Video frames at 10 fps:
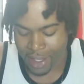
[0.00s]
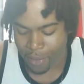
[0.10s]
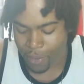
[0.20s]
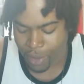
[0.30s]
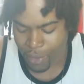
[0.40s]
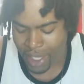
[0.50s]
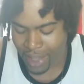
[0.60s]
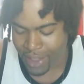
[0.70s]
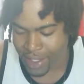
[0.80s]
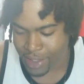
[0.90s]
And we have
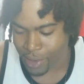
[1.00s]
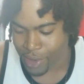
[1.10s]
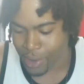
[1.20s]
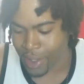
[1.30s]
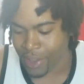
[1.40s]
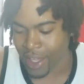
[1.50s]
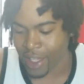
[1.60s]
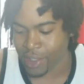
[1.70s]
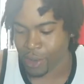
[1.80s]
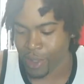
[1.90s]
that sort of
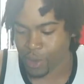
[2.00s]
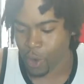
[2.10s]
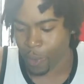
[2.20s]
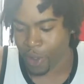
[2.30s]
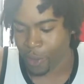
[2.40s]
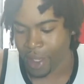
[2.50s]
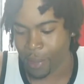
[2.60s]
thing too as Scorpio man.